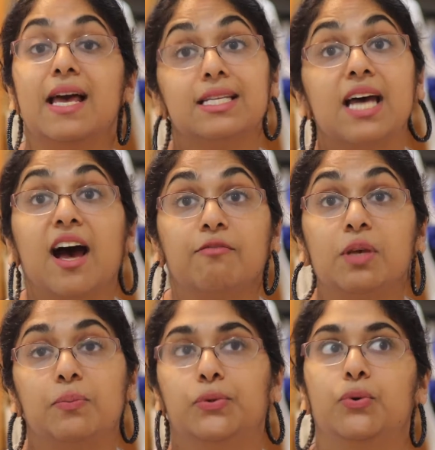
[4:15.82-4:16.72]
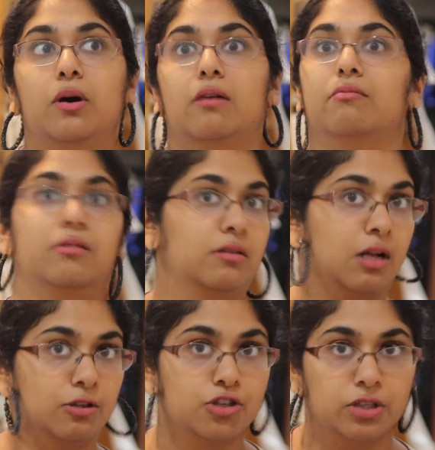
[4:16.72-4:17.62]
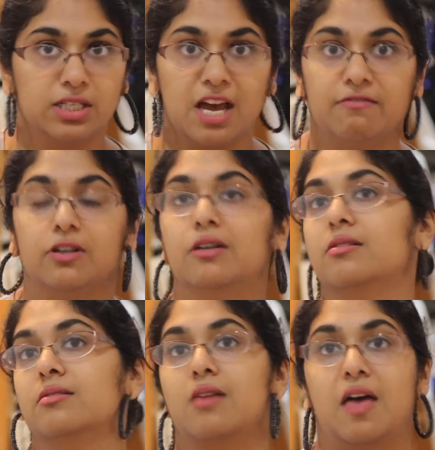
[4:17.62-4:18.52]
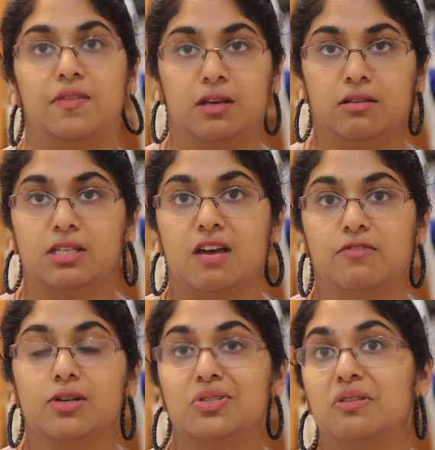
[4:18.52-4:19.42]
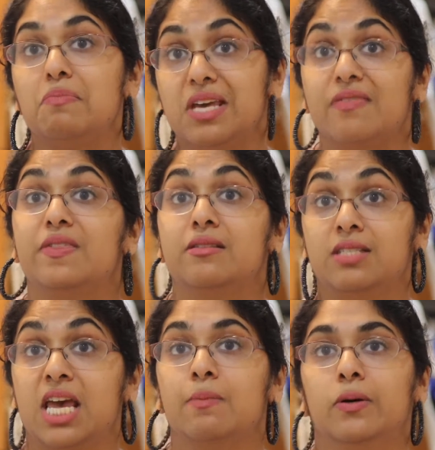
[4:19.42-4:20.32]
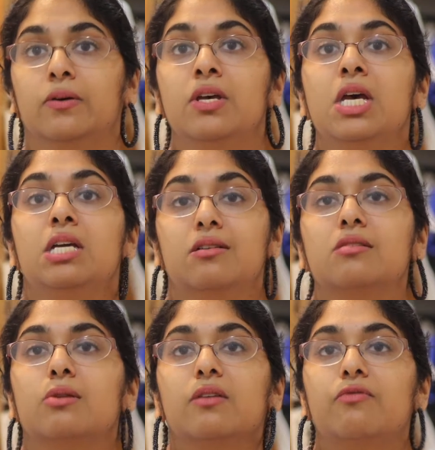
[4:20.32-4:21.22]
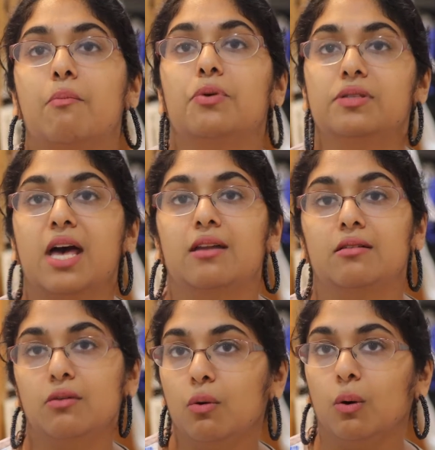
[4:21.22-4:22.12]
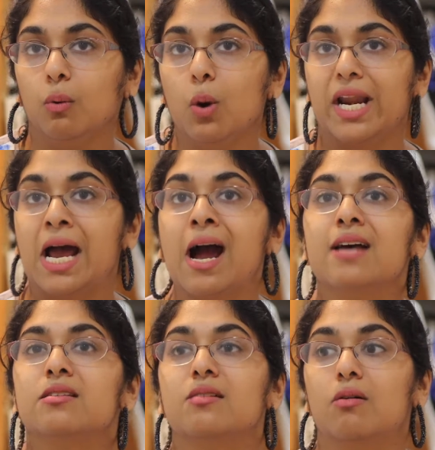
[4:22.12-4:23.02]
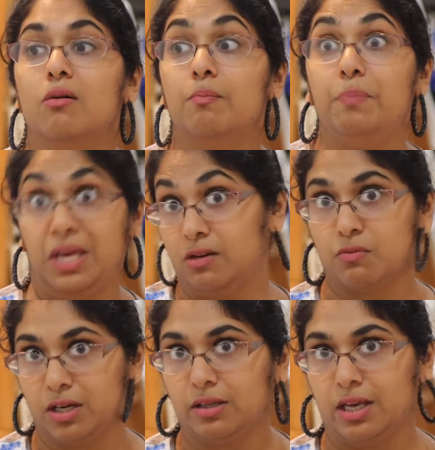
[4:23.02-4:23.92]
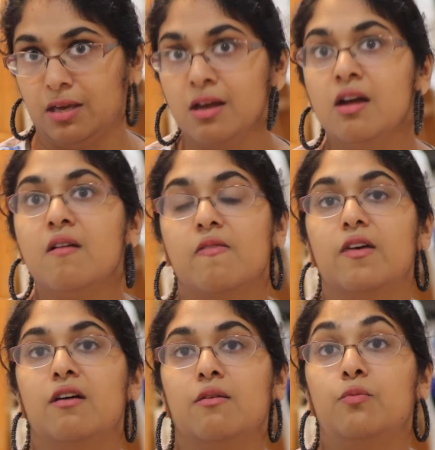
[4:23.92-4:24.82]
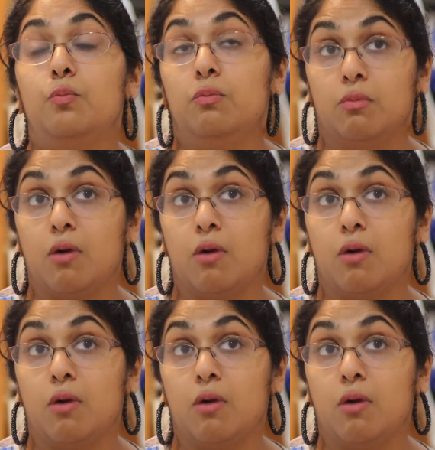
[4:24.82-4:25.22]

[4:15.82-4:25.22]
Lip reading: like to have people who are culturally diverse, ethnically diverse, to be at this table to sort of represent what has been really the